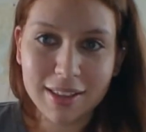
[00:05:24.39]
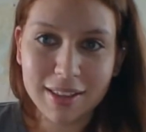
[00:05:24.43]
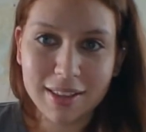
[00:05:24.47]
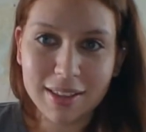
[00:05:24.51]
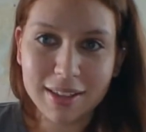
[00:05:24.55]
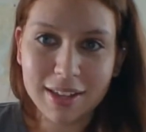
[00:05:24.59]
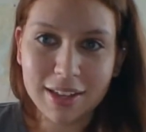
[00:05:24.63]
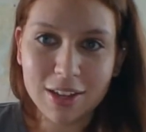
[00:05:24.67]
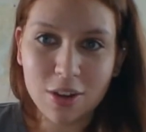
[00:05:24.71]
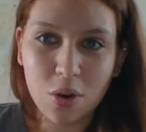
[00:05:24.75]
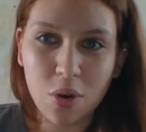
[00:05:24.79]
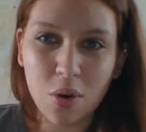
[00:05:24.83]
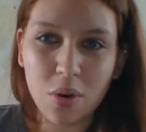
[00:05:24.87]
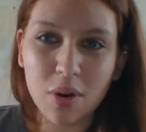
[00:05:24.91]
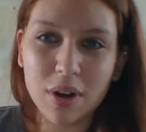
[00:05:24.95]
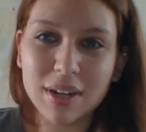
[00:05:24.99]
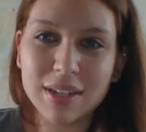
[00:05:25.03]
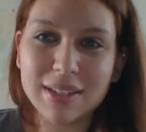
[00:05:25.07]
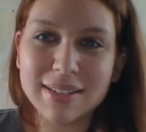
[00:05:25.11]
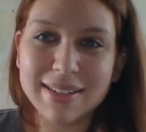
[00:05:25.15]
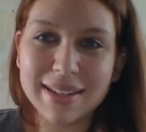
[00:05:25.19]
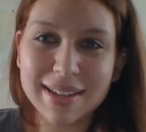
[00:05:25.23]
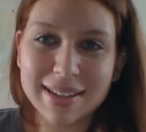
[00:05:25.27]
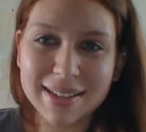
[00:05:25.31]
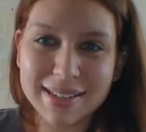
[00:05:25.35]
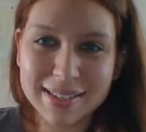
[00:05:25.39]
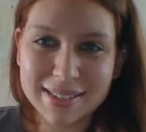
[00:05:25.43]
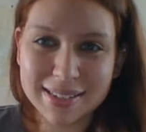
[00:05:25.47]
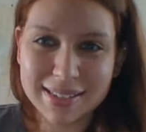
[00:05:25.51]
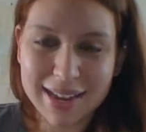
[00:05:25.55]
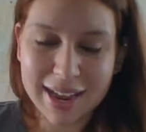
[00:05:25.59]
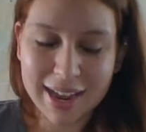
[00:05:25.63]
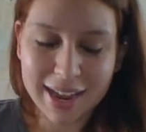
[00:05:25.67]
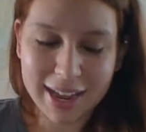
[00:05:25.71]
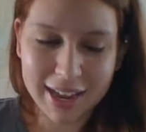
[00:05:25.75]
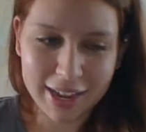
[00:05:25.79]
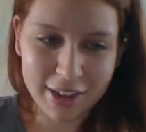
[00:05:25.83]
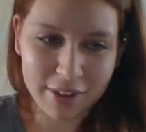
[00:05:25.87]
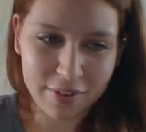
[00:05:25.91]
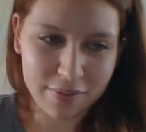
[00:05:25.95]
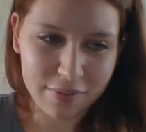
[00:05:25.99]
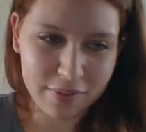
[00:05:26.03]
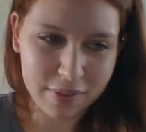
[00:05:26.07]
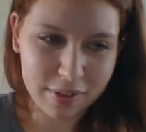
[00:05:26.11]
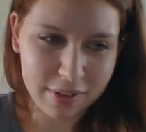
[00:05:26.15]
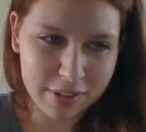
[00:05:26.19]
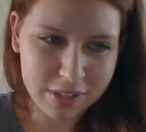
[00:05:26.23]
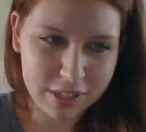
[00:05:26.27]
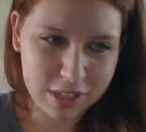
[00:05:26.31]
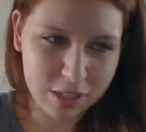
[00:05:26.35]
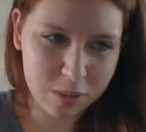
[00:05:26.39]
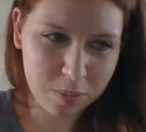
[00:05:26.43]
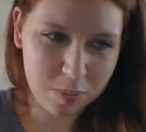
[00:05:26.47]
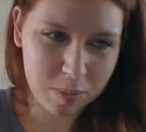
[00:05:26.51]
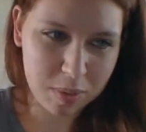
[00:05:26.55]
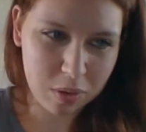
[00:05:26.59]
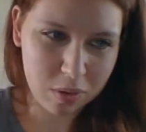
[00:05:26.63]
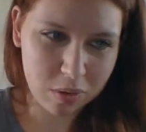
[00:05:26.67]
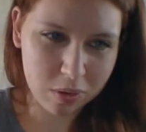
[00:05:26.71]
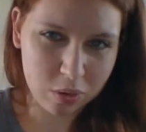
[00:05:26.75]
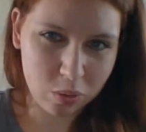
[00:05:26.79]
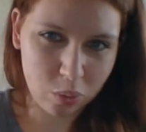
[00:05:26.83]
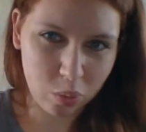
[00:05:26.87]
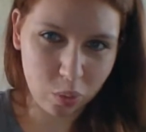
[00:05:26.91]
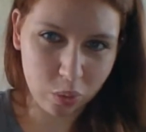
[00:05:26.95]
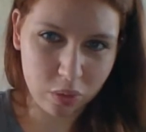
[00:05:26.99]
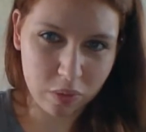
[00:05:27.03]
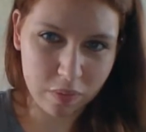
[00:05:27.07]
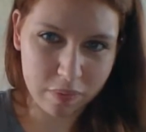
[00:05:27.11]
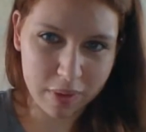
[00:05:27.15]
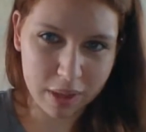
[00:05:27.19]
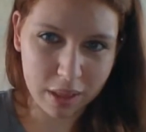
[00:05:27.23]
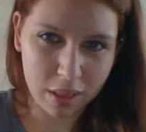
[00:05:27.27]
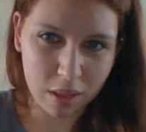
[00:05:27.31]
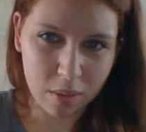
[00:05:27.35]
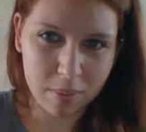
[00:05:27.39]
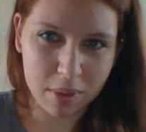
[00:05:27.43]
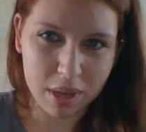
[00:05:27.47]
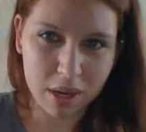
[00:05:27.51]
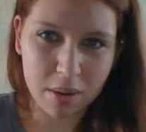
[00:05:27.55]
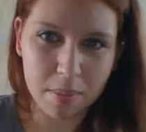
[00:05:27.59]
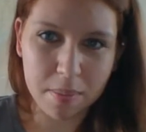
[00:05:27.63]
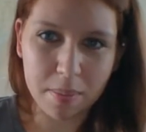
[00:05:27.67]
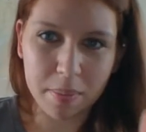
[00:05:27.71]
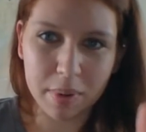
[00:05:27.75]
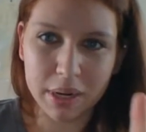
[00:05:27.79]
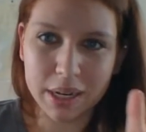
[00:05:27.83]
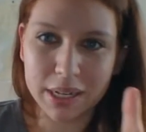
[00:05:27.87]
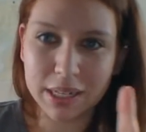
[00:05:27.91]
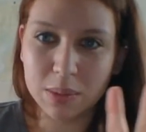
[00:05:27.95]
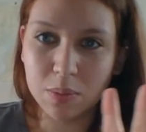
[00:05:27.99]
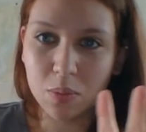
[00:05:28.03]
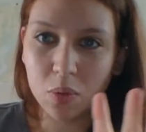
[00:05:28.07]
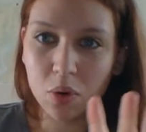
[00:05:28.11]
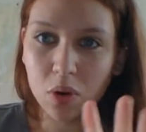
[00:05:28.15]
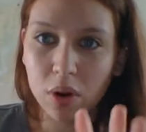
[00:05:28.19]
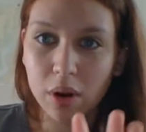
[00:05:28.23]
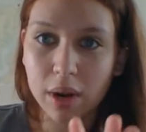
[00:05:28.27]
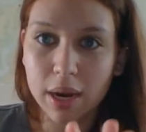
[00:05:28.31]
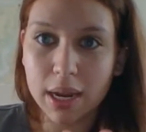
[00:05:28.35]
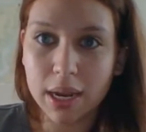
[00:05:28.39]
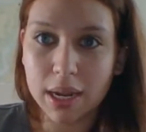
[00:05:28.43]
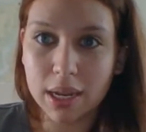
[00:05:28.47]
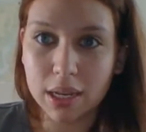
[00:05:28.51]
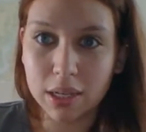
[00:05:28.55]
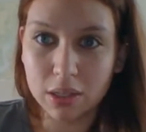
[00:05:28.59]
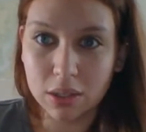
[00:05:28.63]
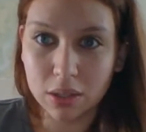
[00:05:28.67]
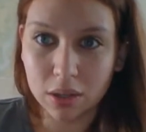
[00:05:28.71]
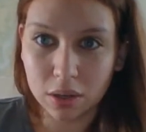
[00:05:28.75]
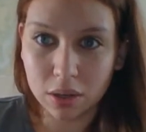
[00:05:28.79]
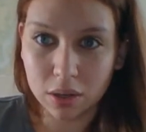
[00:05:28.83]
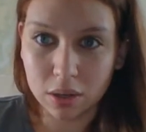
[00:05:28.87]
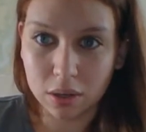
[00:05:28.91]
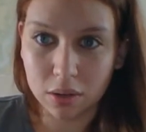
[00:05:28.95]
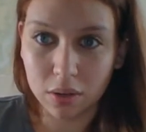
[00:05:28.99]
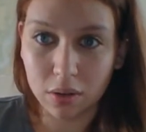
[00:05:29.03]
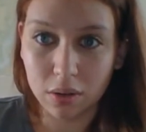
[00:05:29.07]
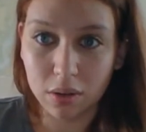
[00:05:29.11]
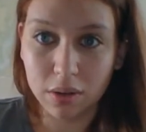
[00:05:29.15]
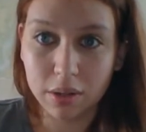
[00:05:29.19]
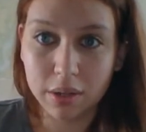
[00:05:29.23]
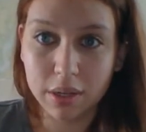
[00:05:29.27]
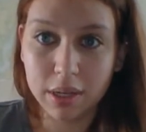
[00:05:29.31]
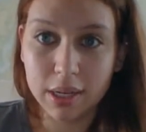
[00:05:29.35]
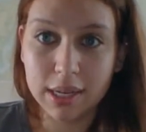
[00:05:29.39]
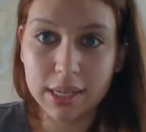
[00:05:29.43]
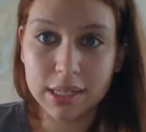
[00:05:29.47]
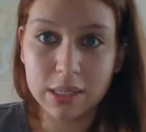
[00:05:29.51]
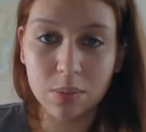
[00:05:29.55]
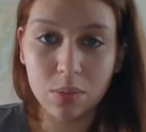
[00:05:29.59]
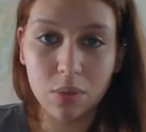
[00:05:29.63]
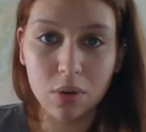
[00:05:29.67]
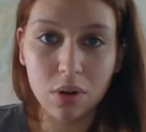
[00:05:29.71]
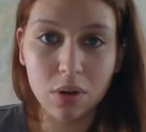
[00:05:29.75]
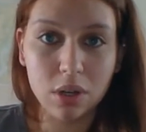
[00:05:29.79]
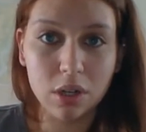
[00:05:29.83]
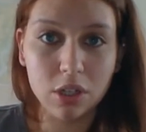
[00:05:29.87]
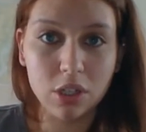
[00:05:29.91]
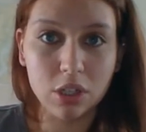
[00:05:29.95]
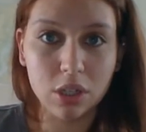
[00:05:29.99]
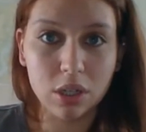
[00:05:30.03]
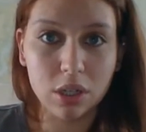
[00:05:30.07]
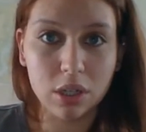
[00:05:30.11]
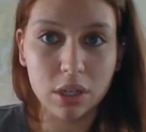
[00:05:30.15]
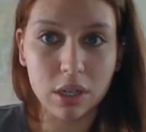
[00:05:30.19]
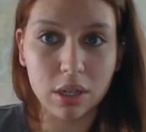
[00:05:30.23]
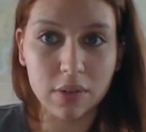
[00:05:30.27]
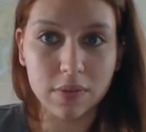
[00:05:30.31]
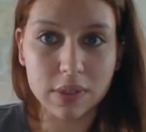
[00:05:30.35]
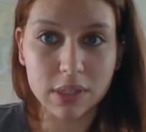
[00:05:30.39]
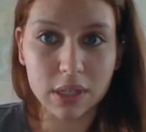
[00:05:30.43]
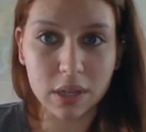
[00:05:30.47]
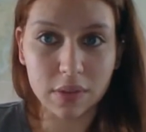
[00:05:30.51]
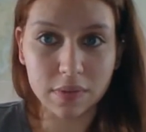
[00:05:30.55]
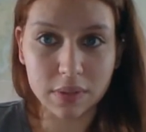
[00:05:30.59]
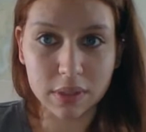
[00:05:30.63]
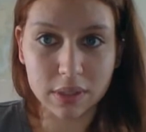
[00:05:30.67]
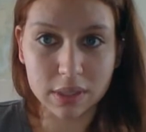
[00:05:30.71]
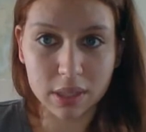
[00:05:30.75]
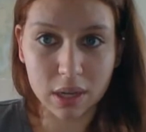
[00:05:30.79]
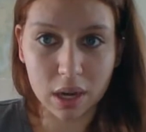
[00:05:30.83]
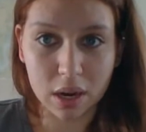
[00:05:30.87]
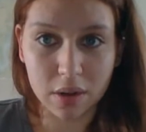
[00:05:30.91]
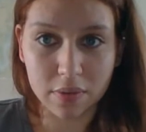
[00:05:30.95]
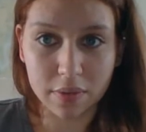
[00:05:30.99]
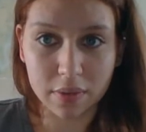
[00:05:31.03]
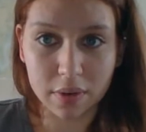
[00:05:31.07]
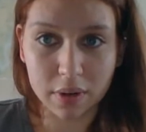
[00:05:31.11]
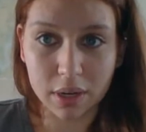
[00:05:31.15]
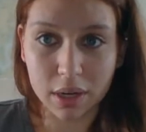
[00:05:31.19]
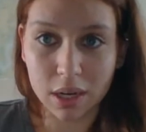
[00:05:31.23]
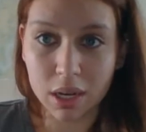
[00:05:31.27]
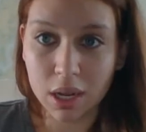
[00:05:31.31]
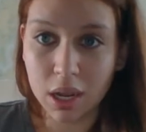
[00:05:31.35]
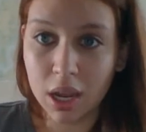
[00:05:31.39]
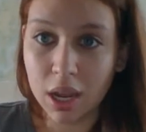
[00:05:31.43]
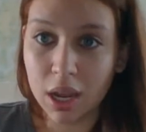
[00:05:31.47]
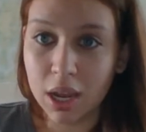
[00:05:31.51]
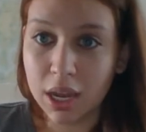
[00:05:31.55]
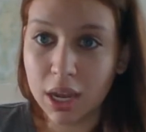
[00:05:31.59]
Like, Korra does have a spiritual development, but it's more internal. It's more a journey of self-discovery.